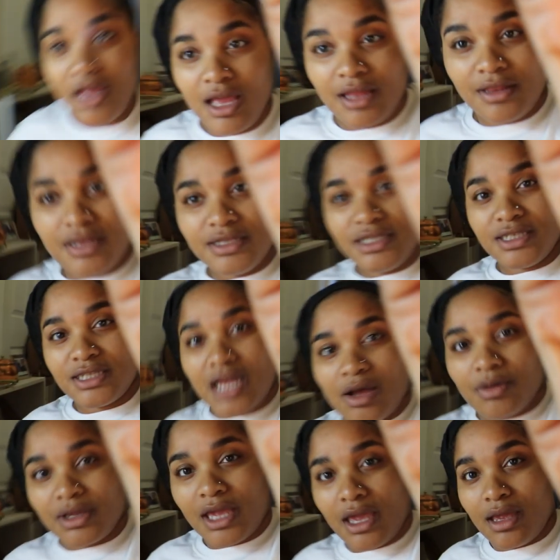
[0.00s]
and this is
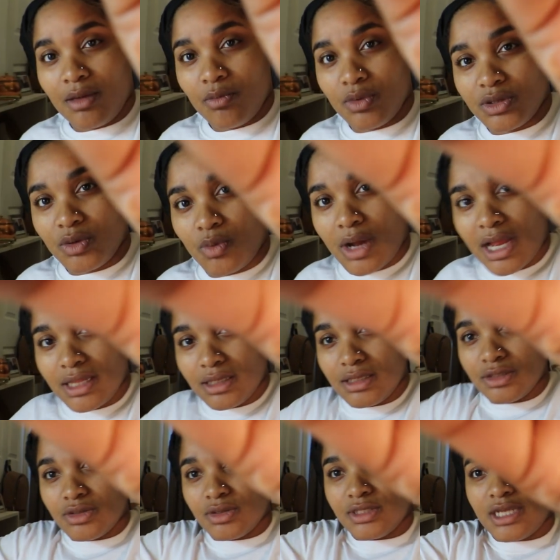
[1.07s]
how it came with the wide
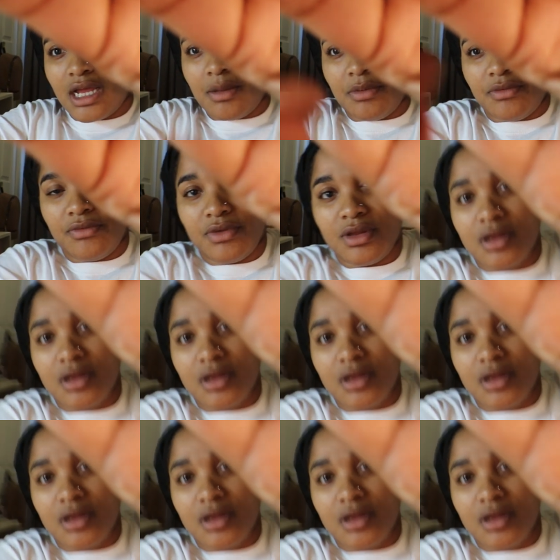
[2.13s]
lens on top of